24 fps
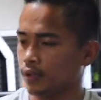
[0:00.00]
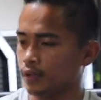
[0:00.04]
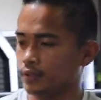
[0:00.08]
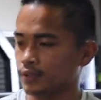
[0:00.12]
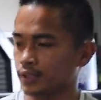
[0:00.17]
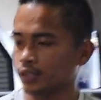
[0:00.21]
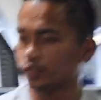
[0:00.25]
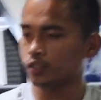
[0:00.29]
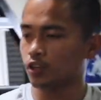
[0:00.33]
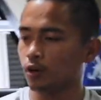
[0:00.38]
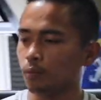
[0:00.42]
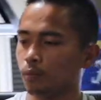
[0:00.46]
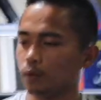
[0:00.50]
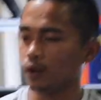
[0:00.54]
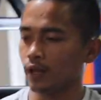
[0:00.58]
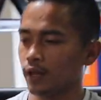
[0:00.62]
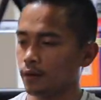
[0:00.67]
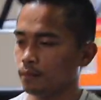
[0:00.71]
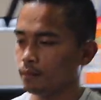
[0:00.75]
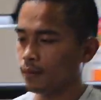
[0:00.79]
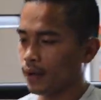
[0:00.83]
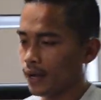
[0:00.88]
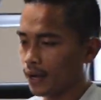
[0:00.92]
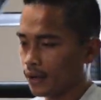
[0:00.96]
it's a double
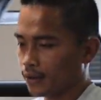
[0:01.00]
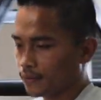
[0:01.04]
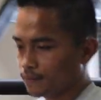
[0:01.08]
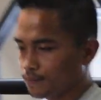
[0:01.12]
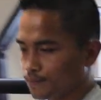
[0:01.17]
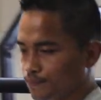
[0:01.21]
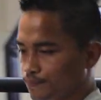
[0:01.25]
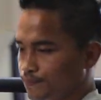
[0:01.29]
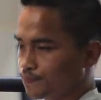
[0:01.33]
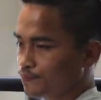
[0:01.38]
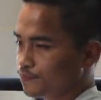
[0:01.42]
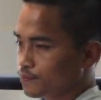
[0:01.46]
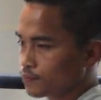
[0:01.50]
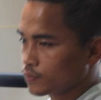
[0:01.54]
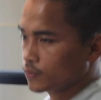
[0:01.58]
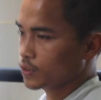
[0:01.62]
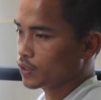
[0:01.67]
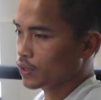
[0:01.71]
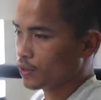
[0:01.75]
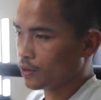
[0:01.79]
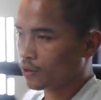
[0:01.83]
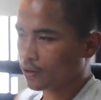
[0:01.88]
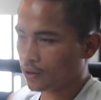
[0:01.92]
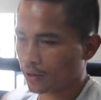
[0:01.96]
end bag,
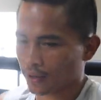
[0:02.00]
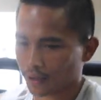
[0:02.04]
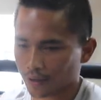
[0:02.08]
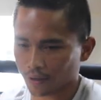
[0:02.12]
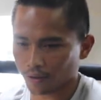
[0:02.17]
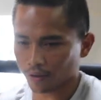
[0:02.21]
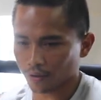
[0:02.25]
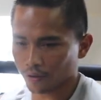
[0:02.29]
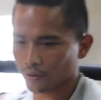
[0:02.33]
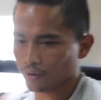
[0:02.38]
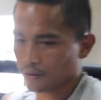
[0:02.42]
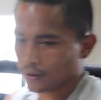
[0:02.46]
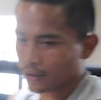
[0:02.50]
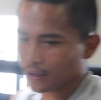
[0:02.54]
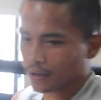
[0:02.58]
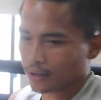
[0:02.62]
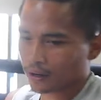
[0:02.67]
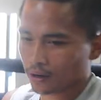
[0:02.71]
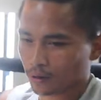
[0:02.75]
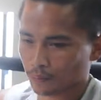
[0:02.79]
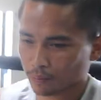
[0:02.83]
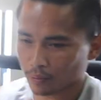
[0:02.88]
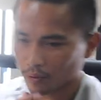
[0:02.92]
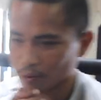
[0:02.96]
you know, like you
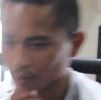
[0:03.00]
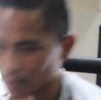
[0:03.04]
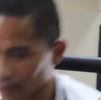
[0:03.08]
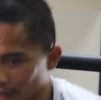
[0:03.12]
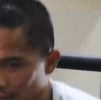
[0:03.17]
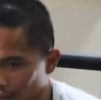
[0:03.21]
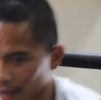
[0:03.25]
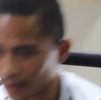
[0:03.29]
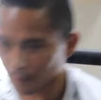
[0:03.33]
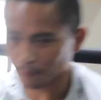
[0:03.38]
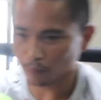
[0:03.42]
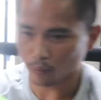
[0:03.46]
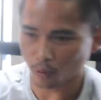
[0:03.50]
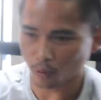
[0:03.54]
hit them, you head